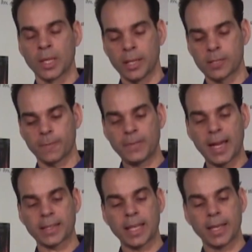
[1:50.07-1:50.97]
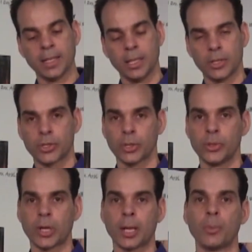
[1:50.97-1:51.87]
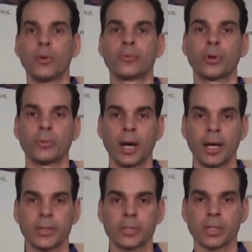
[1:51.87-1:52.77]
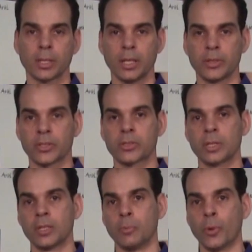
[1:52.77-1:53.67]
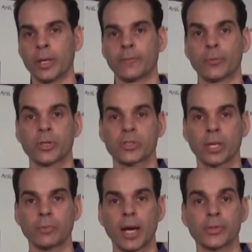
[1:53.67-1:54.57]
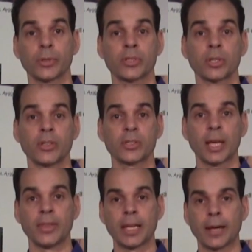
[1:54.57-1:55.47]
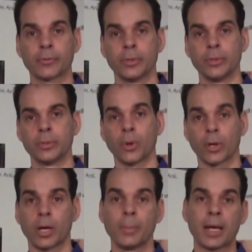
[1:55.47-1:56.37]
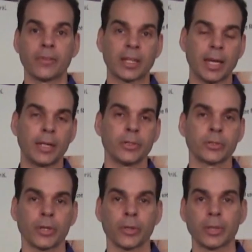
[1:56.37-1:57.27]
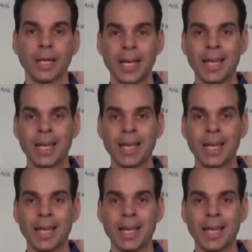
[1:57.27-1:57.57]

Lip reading: is the fact that should you come over a rise in the morning for a sunrise or a sunset in the afternoon, or come out of a canyon turn